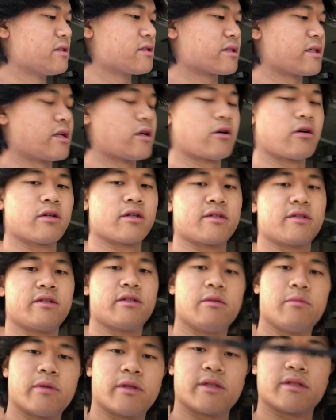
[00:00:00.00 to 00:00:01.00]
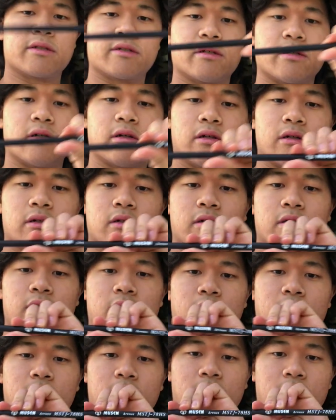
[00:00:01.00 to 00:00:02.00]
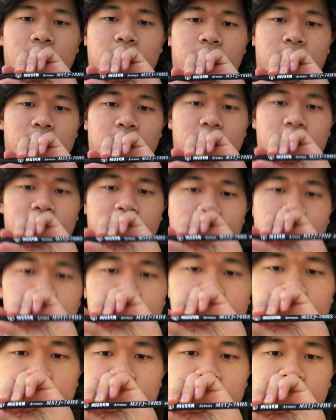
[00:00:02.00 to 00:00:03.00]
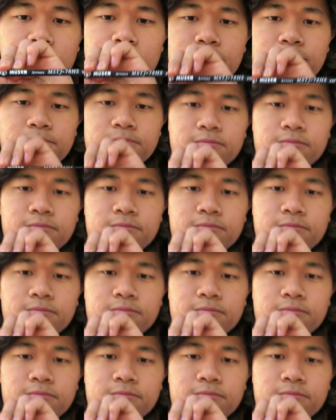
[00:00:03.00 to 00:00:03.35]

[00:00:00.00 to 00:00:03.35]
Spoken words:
Kind of hard to see, but it's the Musin.